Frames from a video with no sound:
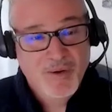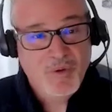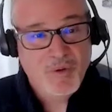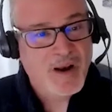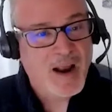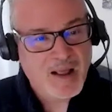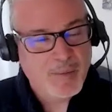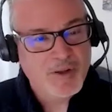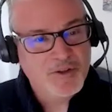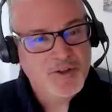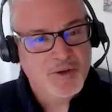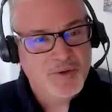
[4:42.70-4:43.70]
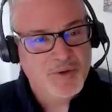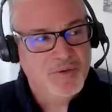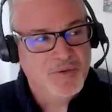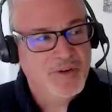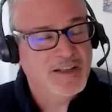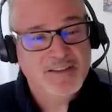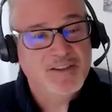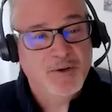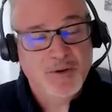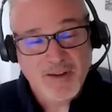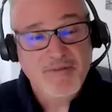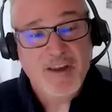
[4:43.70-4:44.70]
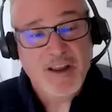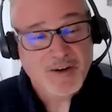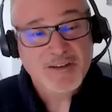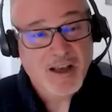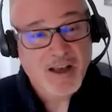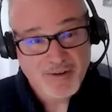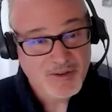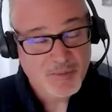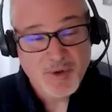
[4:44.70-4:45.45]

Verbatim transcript: not able to necessarily feed ourselves